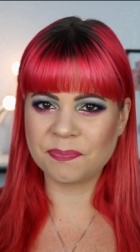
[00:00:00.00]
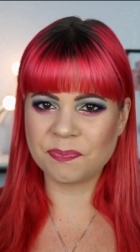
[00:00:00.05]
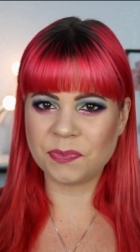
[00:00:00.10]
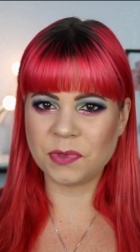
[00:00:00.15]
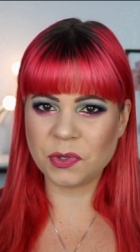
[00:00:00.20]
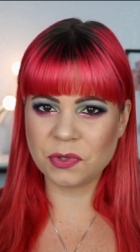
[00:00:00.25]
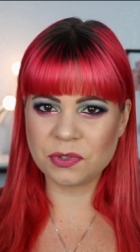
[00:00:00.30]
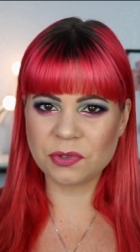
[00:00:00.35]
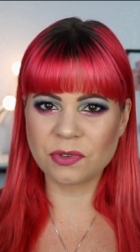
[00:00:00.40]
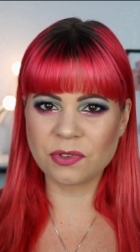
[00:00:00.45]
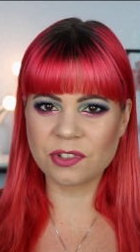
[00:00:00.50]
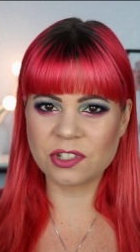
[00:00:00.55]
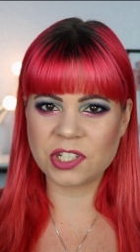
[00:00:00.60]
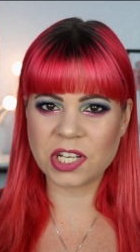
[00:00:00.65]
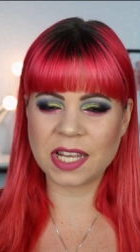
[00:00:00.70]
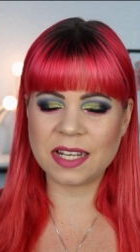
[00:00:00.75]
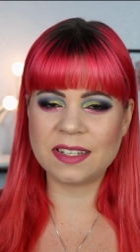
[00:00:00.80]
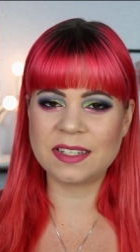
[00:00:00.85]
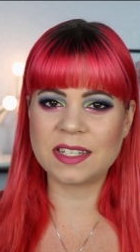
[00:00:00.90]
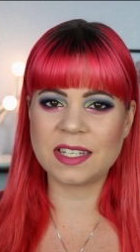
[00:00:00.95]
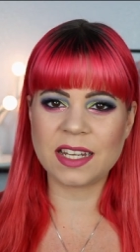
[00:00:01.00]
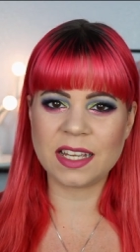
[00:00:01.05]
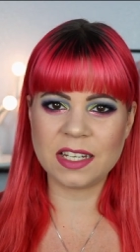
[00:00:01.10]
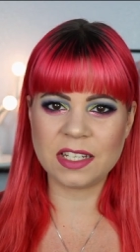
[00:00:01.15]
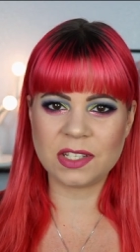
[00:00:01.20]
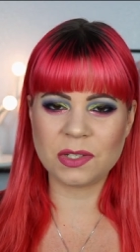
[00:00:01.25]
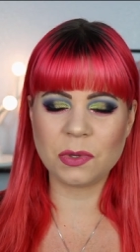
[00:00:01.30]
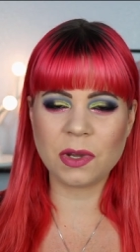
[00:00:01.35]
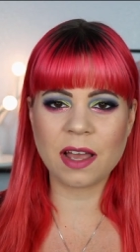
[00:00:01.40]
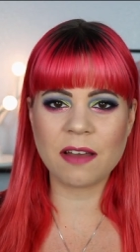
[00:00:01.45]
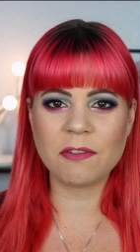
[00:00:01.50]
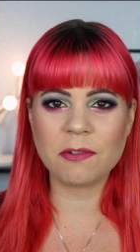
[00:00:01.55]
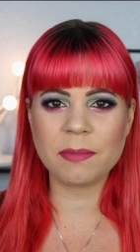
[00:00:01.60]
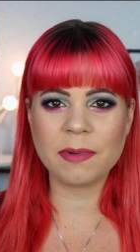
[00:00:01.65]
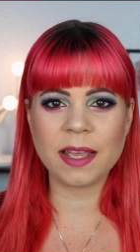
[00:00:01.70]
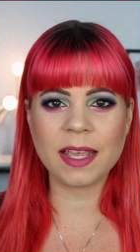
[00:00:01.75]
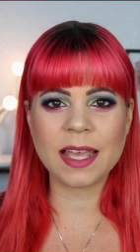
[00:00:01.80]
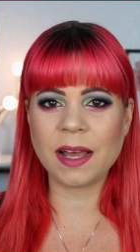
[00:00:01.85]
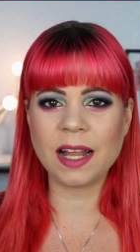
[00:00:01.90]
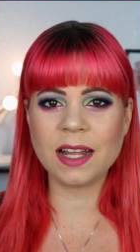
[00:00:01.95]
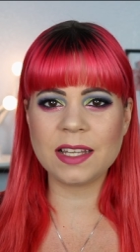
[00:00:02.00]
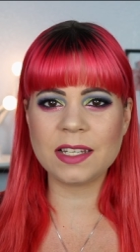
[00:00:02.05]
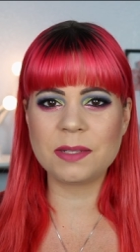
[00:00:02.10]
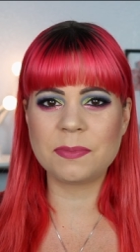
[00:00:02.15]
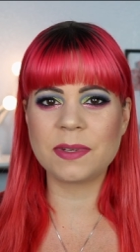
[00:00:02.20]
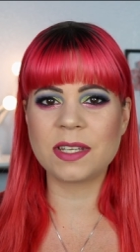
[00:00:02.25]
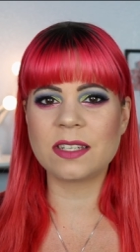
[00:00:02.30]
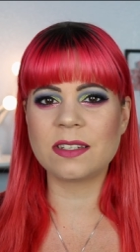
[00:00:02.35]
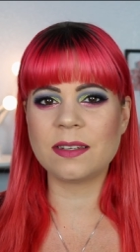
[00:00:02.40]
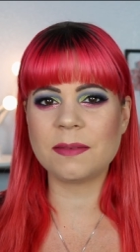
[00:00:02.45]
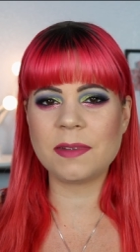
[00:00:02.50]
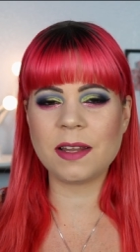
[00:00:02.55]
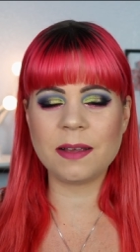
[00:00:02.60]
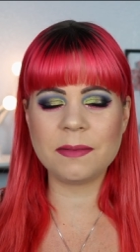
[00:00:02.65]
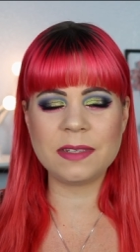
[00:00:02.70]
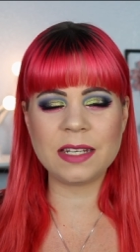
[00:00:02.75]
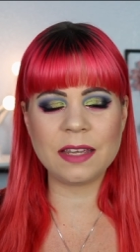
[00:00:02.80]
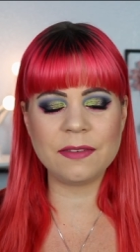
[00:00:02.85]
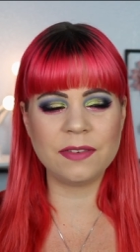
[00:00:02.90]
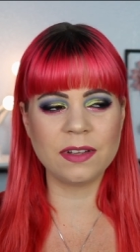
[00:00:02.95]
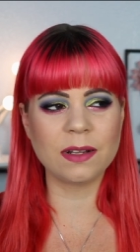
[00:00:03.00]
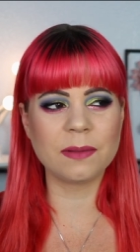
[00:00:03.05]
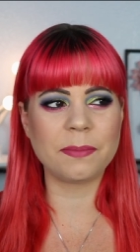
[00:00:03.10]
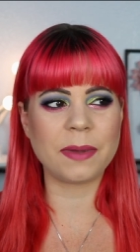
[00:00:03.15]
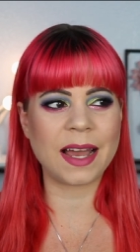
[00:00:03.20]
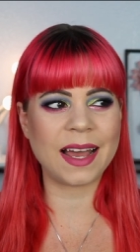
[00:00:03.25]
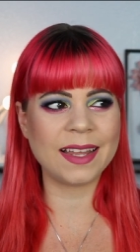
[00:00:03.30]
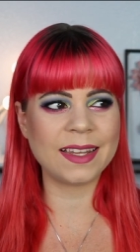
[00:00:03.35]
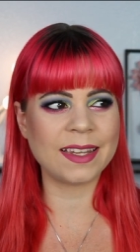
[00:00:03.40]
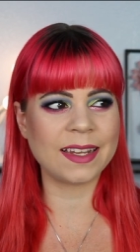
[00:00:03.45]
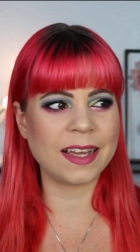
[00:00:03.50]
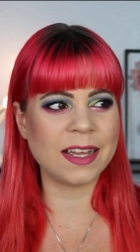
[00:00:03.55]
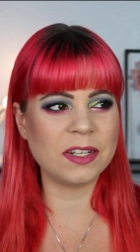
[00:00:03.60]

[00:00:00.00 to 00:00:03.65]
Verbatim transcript: neutral shades that I do have in my palettes because sometimes I feel bad that